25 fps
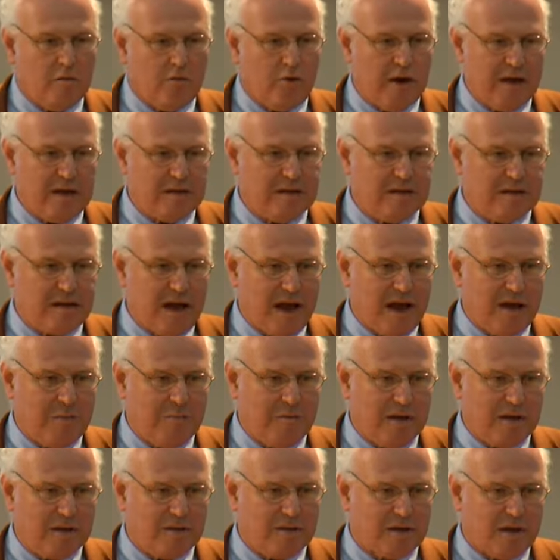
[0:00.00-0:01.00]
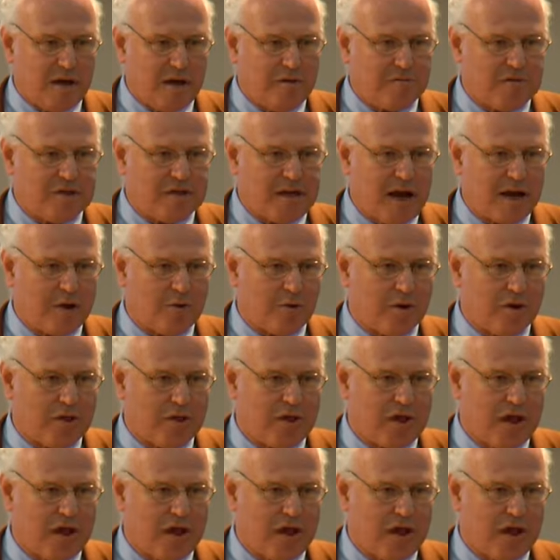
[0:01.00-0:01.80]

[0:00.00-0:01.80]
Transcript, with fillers: restatement of sacred